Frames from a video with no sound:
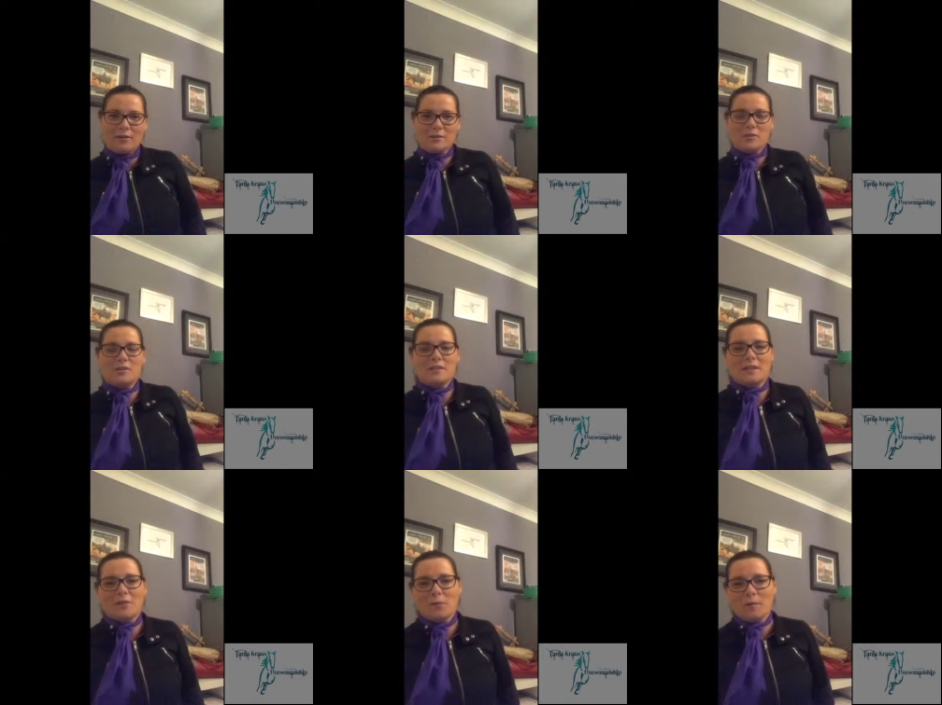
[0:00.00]
equestrian
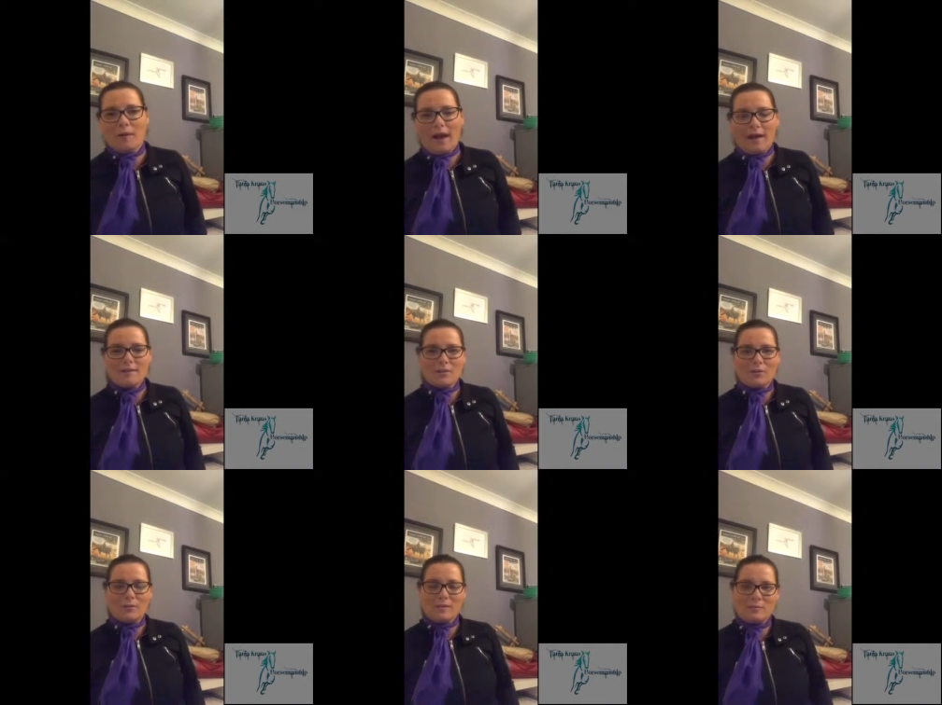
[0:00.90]
centre that we were at, so
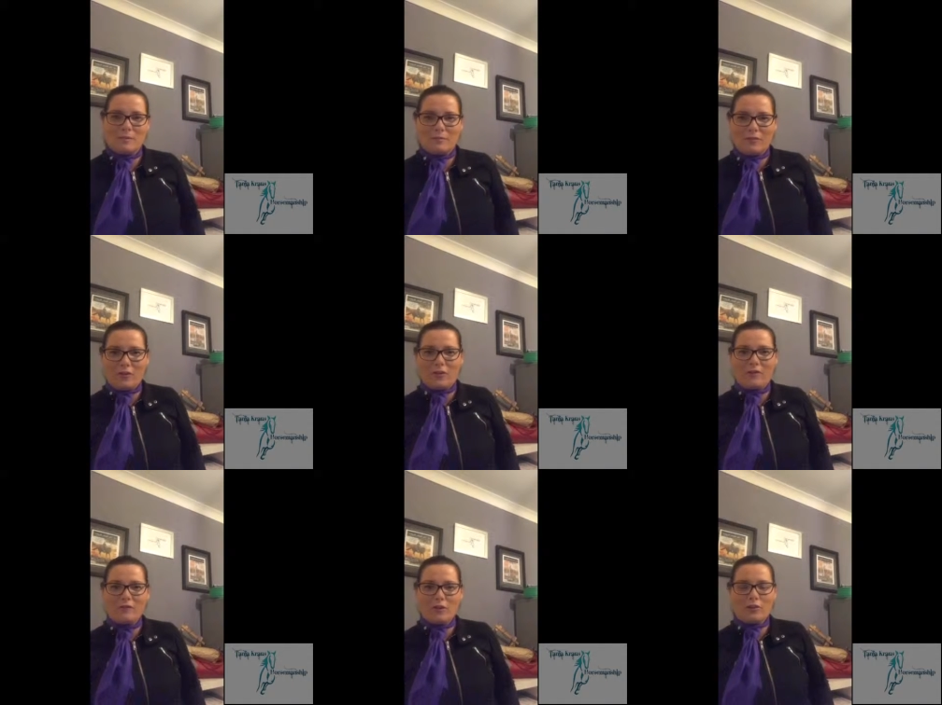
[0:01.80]
it must have been
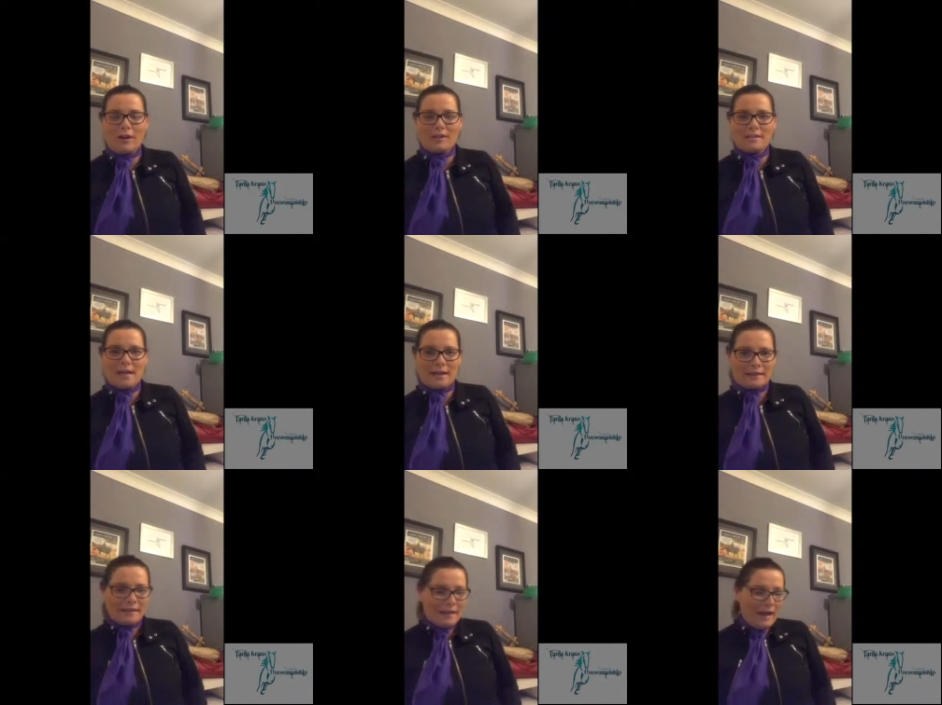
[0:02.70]
further out of town.